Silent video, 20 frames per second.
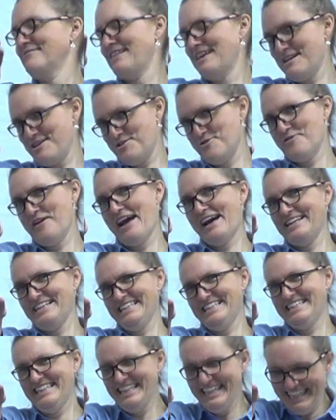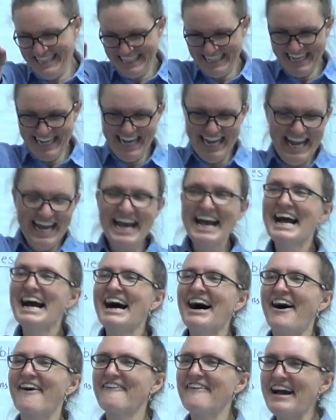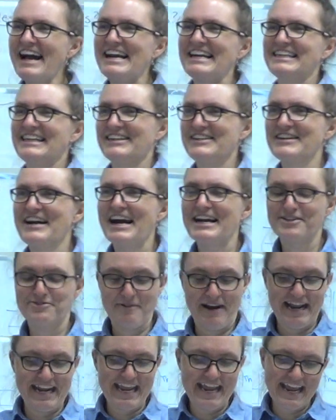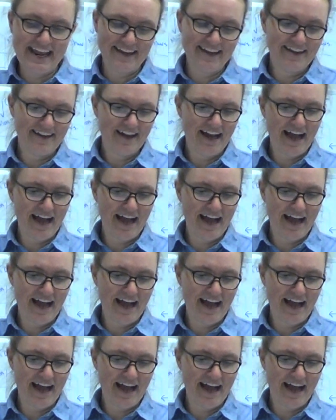Thank you, Natty. All right, are you guys ready?